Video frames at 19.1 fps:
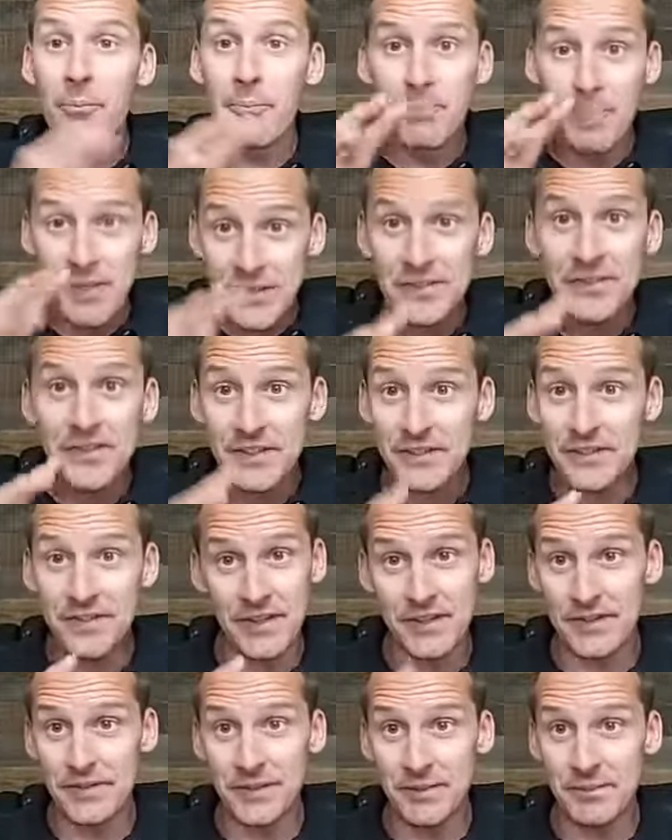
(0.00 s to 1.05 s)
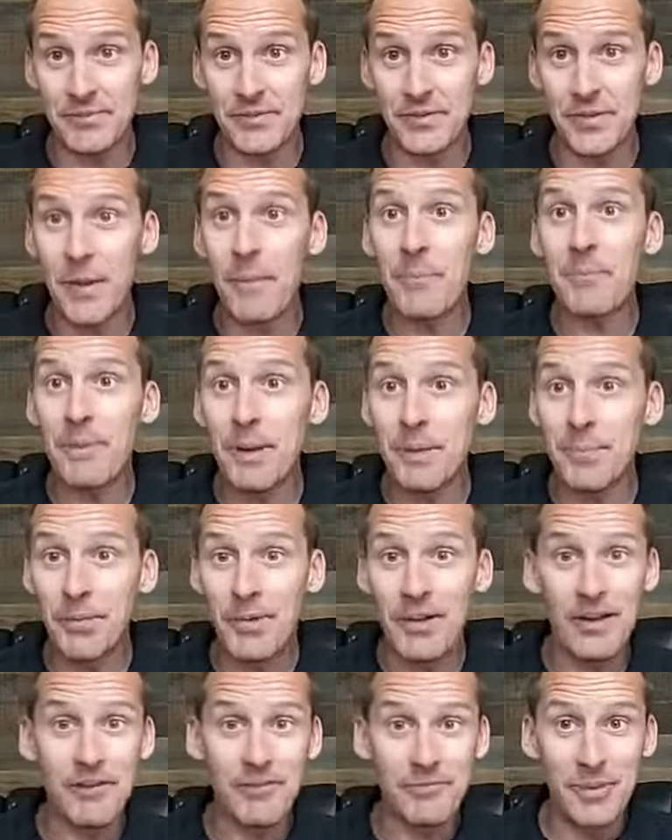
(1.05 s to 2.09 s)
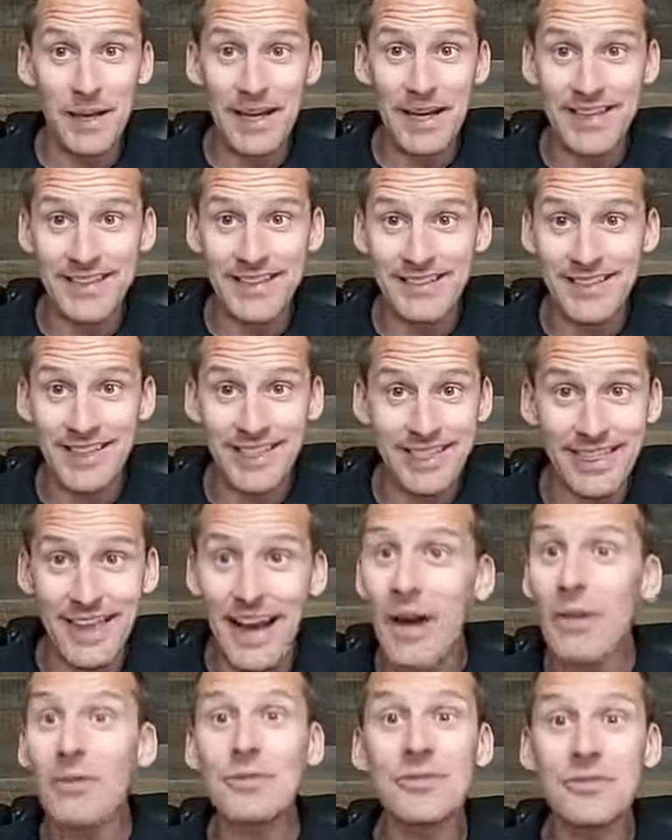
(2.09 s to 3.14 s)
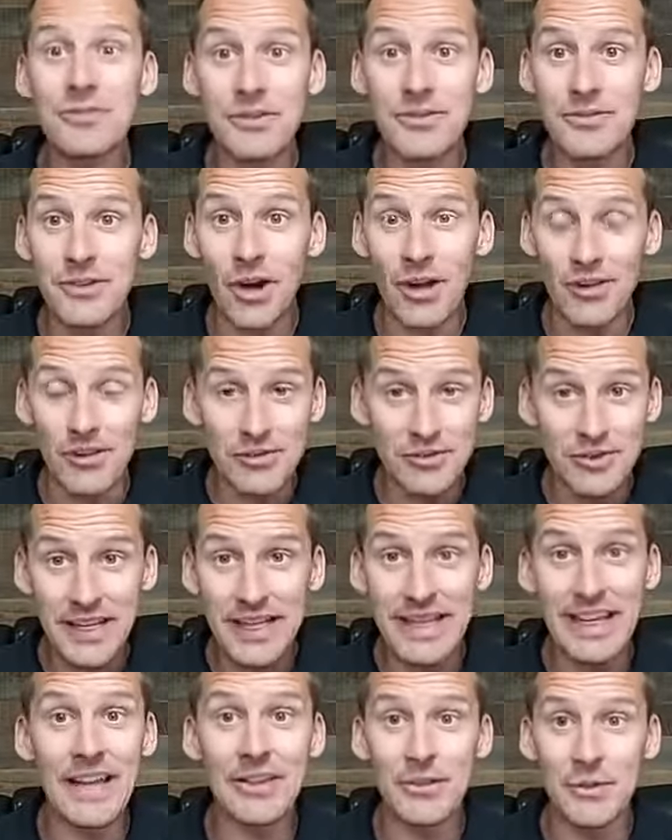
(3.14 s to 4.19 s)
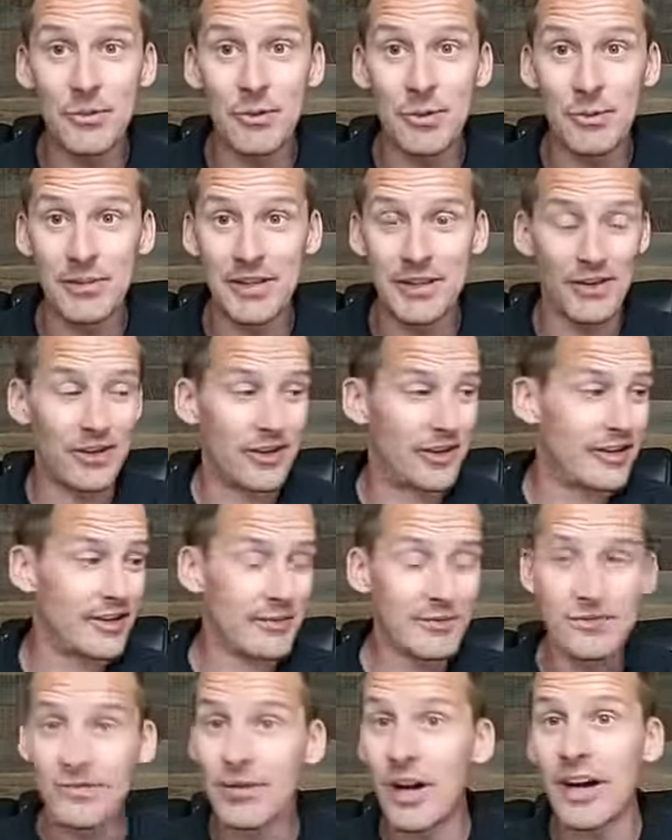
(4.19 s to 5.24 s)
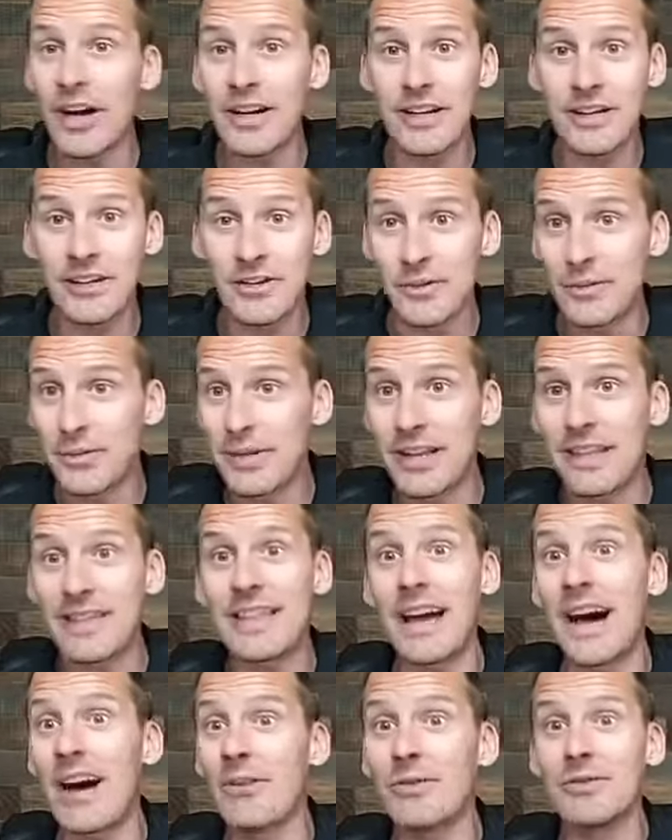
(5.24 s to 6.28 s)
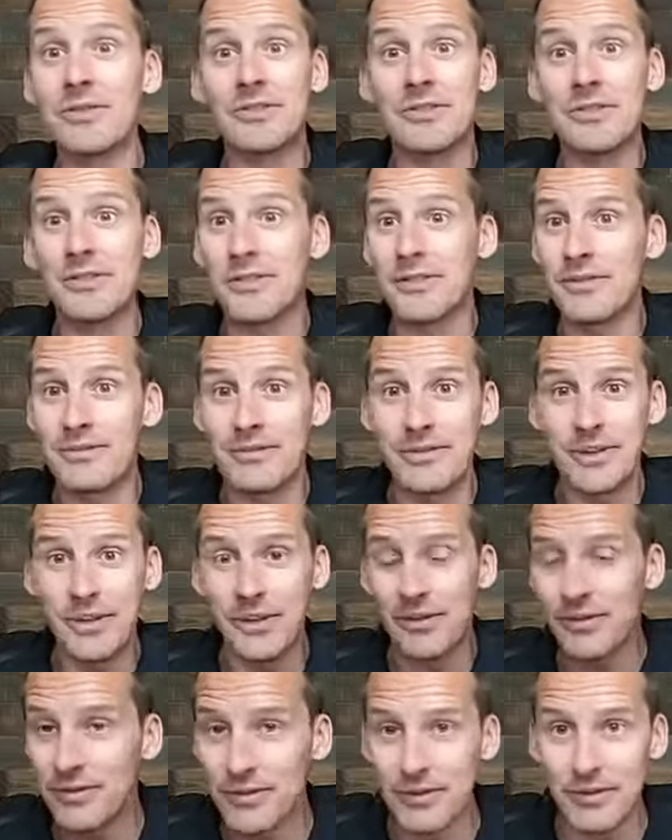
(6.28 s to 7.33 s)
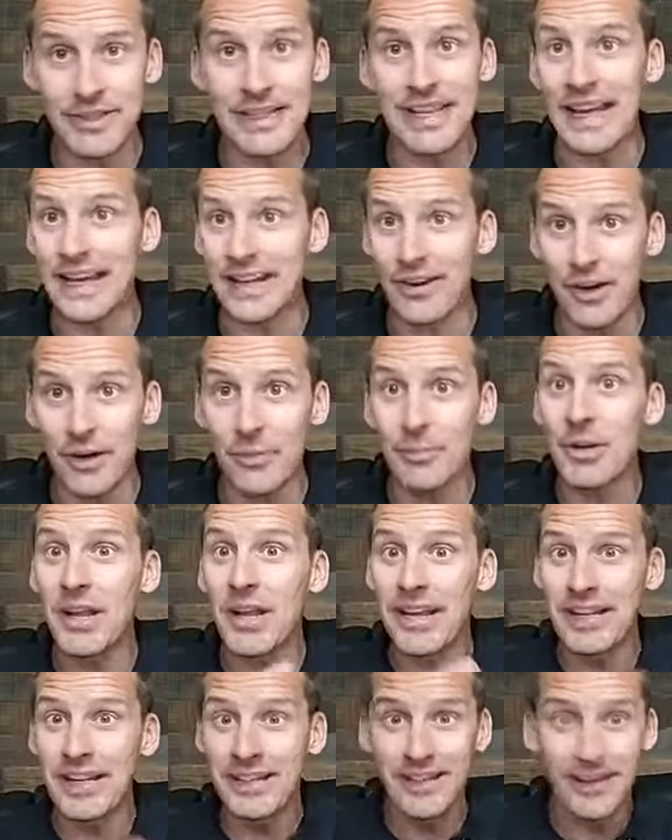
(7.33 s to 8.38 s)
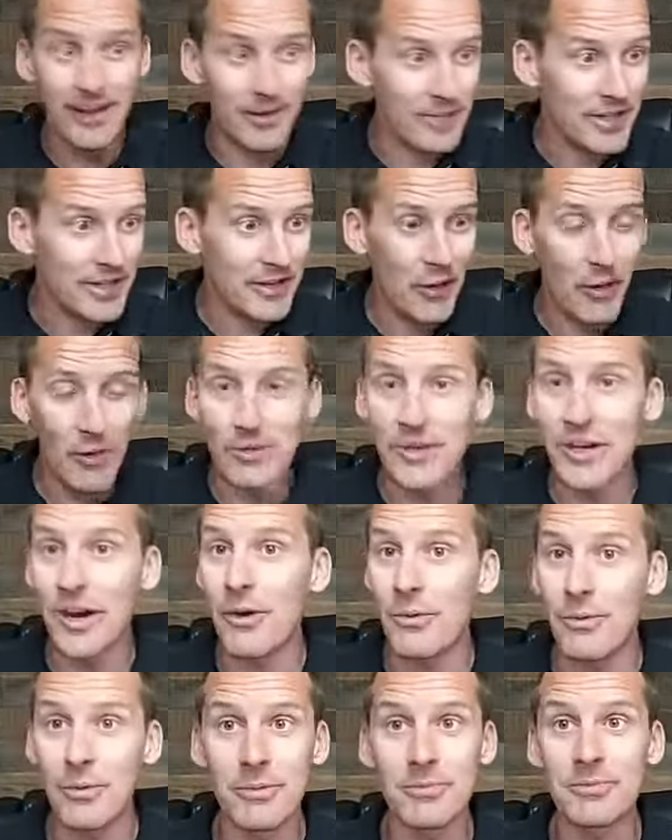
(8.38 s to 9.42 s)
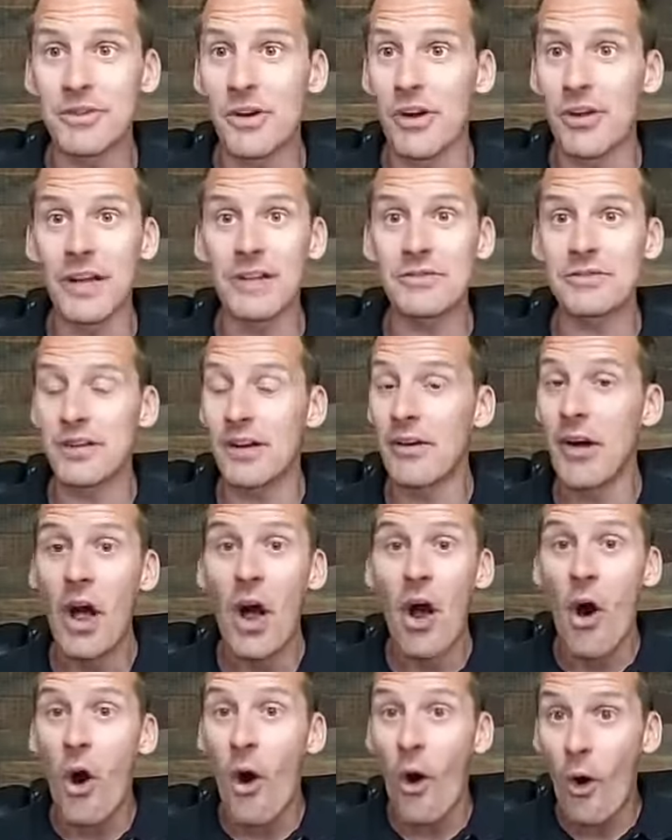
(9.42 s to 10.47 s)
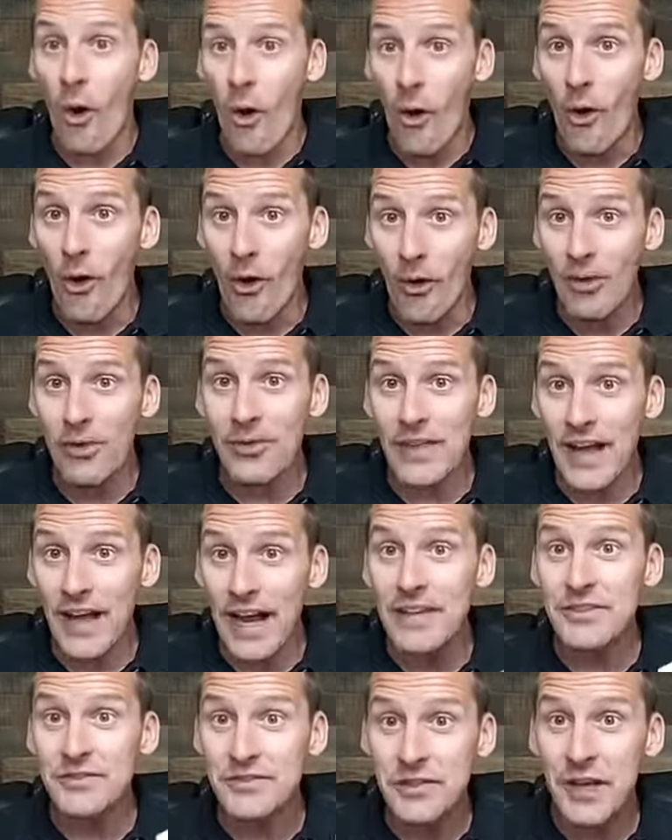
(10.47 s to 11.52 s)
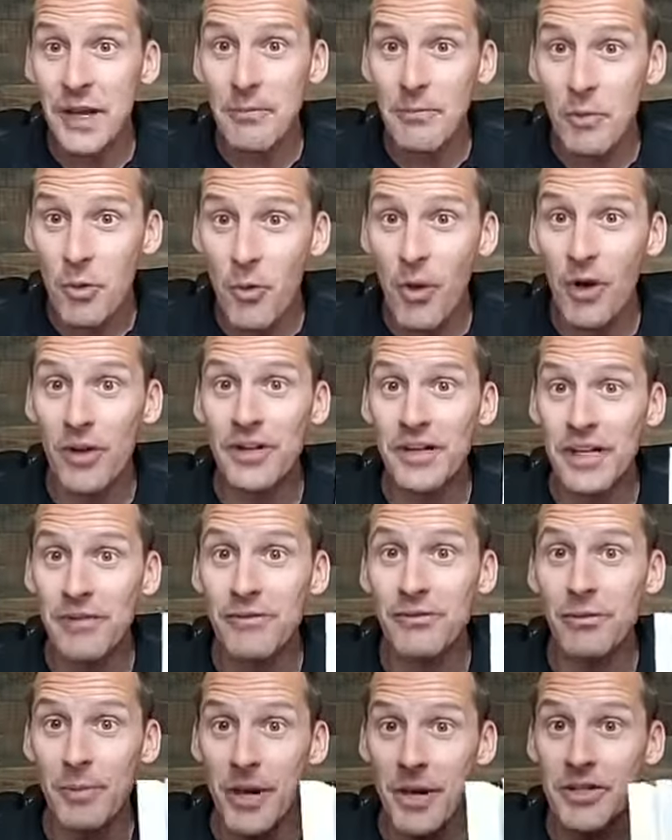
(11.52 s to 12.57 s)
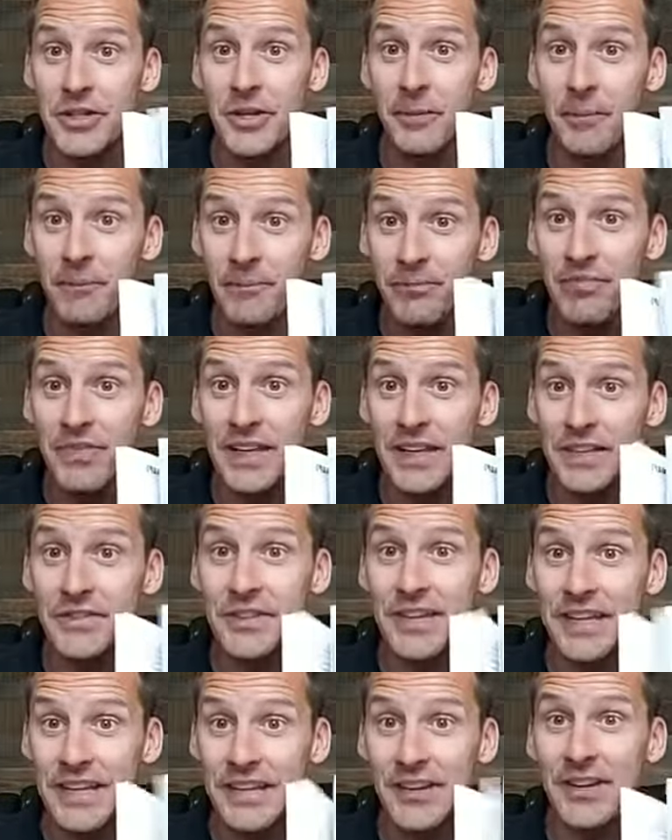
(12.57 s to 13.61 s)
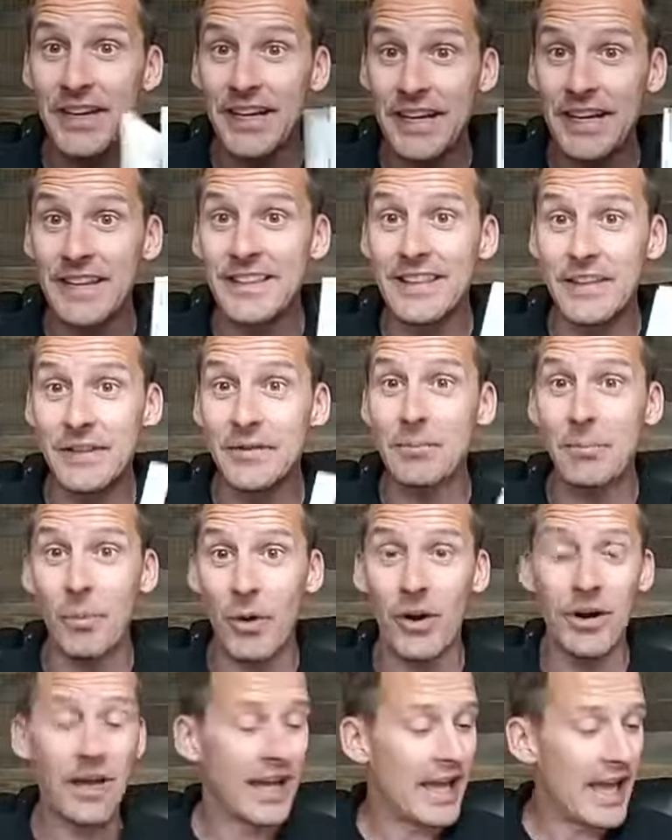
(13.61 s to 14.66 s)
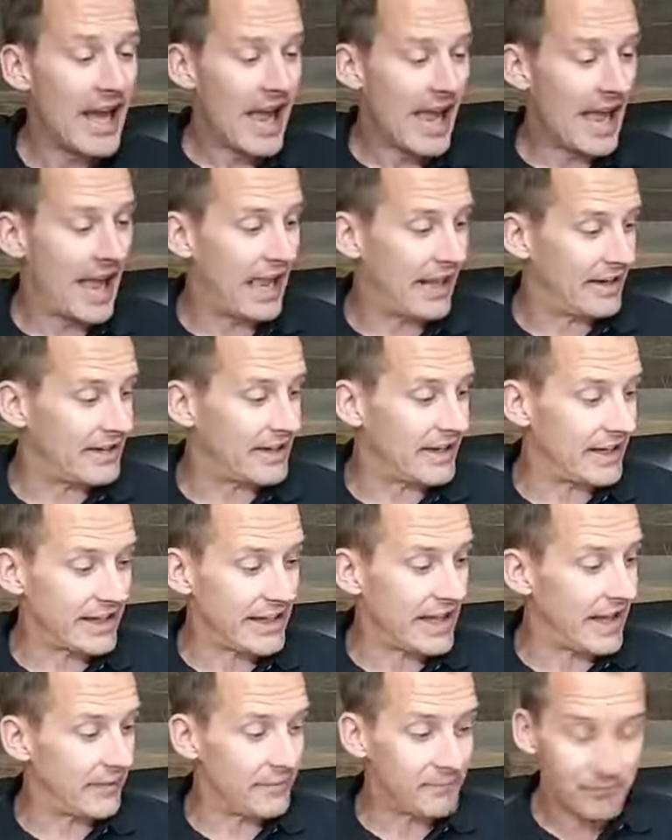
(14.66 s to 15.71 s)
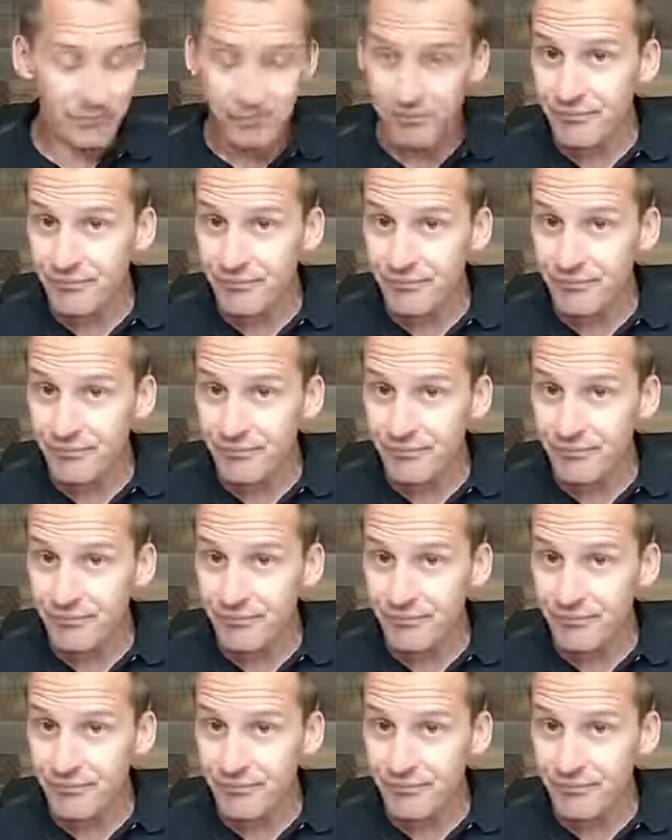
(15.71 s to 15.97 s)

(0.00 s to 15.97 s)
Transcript: business systems that people have paid thousands of dollars to get in the room and learn, not including thousands of, you know, getting on a plane, coming, hotel rooms, all that stuff. All that same quality information is here in this book. And again,